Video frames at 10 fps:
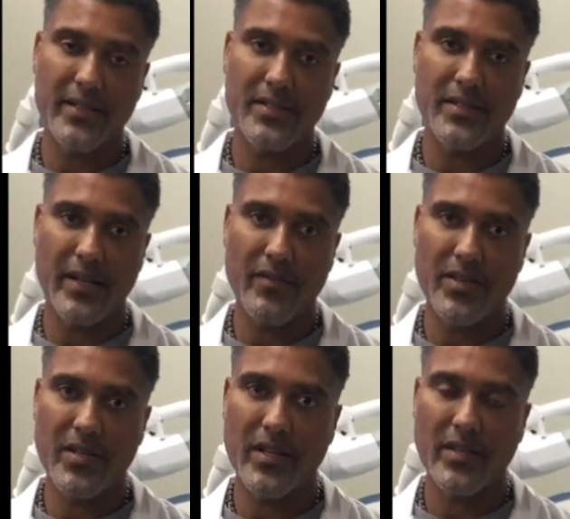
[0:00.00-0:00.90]
that uh,
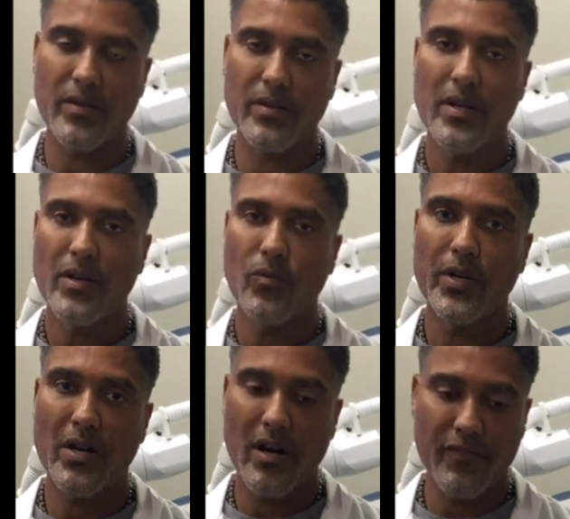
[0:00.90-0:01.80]
everything that
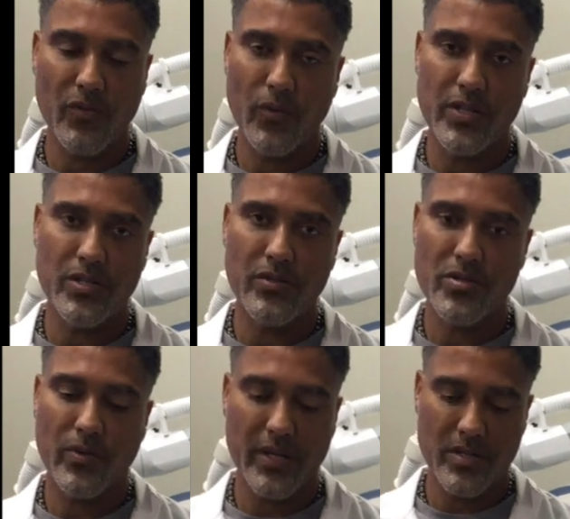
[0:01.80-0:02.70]
we offer, we do,
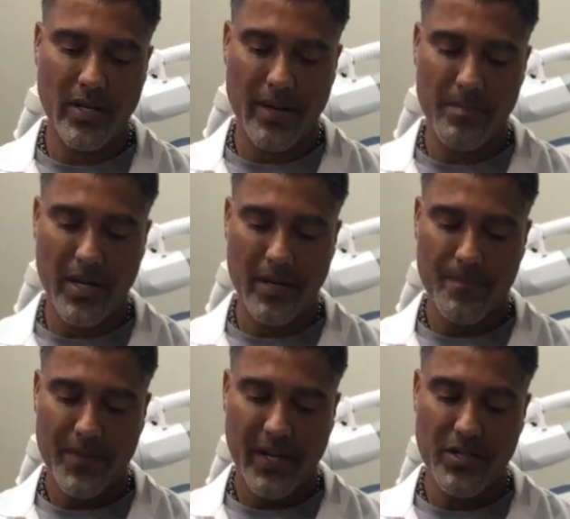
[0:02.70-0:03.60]
so we can stand by.
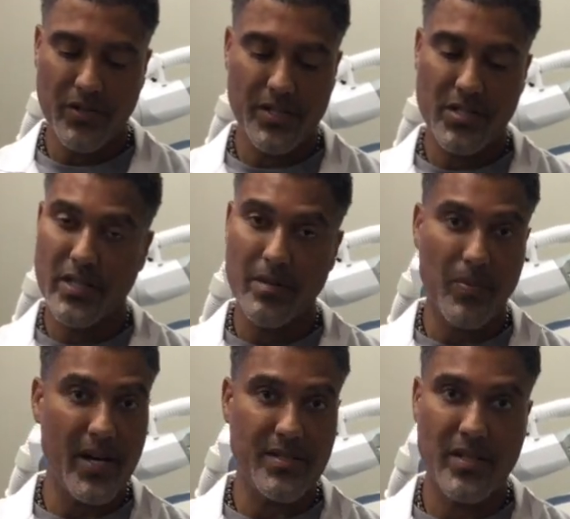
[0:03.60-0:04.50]
And you can see the
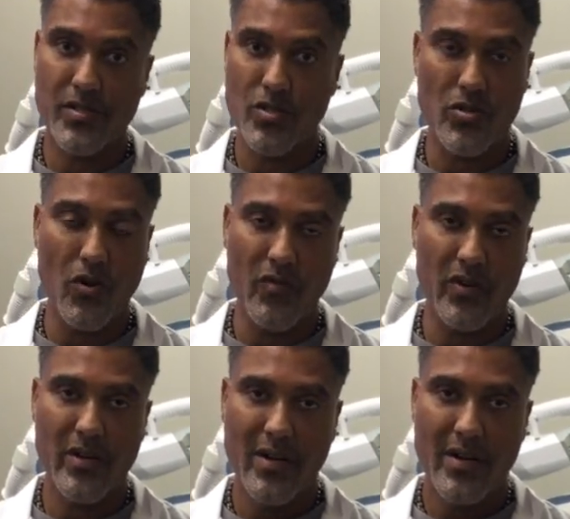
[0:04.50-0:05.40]
process is
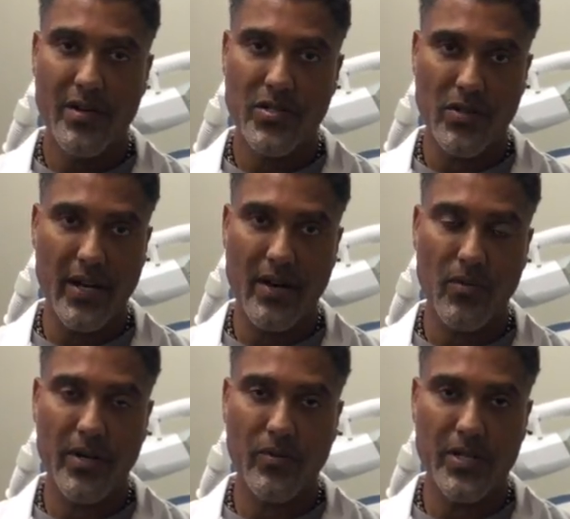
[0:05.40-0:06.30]
over. So now
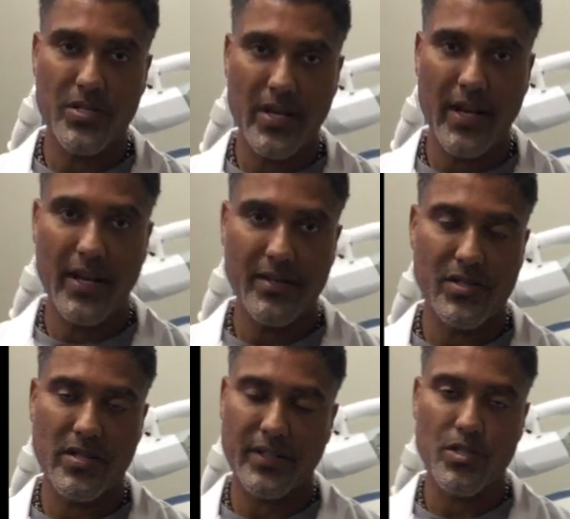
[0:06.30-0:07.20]
what do we say?
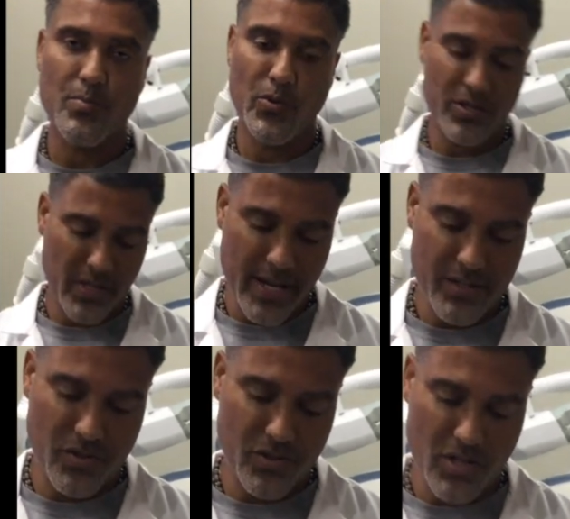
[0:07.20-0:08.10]
Just like the
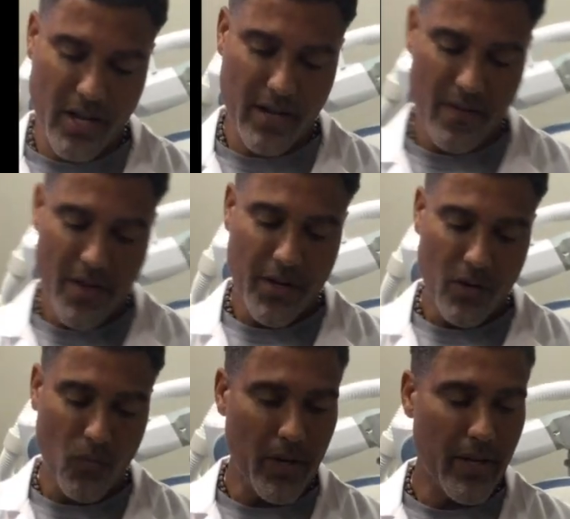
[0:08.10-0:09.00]
sportscasters say,
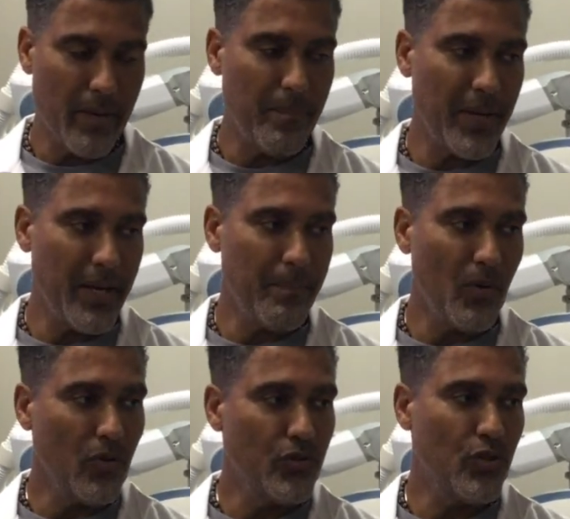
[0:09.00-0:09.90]
when
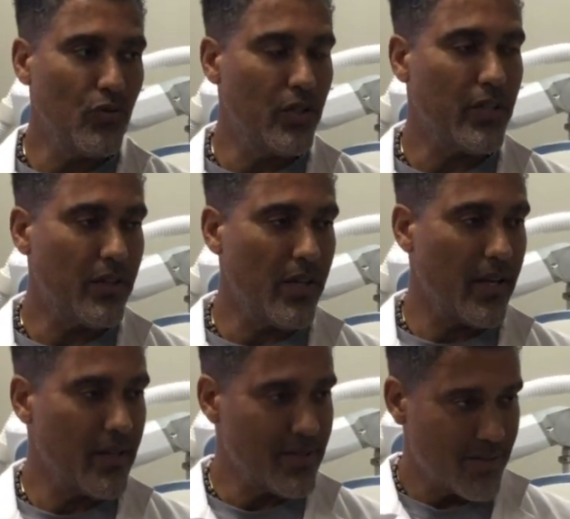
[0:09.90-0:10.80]
people do good
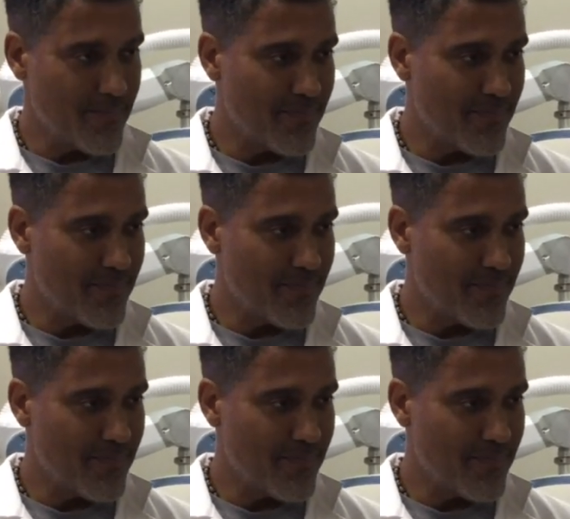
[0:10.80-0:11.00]
things,